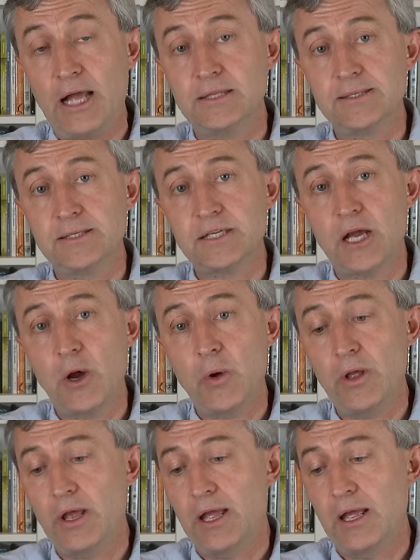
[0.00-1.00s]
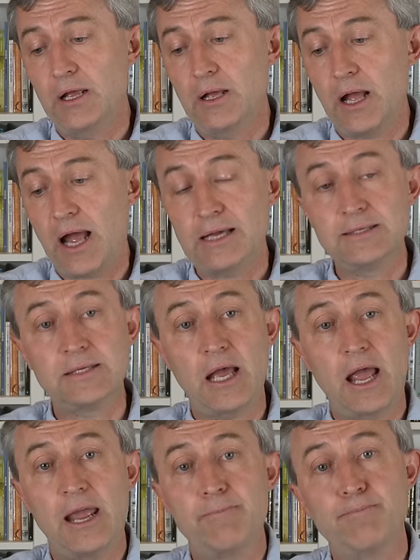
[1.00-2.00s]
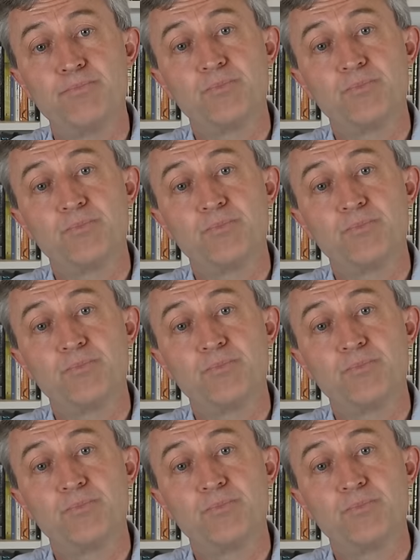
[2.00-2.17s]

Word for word: And so as a